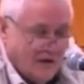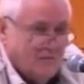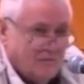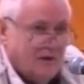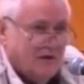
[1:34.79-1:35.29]

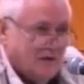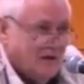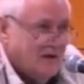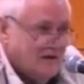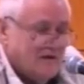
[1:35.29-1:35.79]

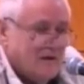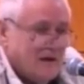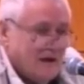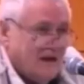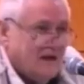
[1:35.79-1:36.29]
periods
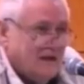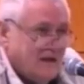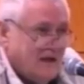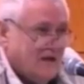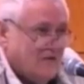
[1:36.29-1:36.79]
in the
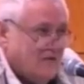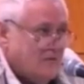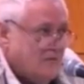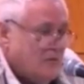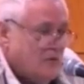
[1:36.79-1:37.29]
other
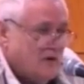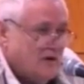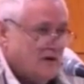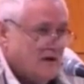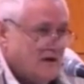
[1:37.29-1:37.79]

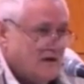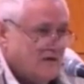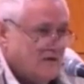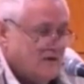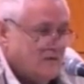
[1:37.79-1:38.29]
important
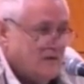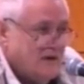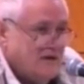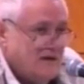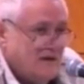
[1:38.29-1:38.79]
countries. But
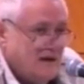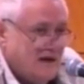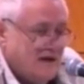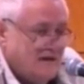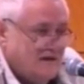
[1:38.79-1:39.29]
in the
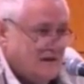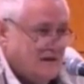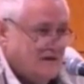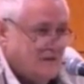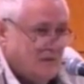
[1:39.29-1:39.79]
United
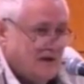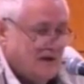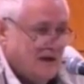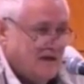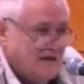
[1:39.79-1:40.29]
States, by
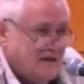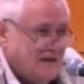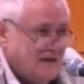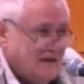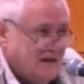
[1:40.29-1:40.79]

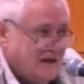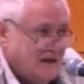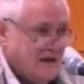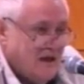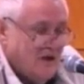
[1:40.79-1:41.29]
1909,
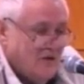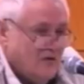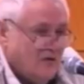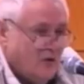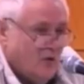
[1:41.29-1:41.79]

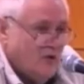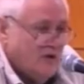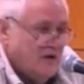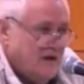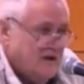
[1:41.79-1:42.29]
4
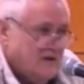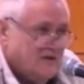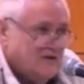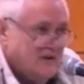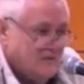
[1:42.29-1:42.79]
years
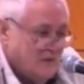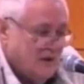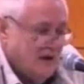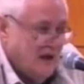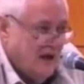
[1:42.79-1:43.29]
had
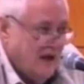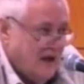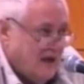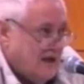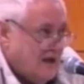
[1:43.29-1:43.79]
been
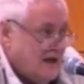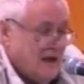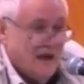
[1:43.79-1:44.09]
added.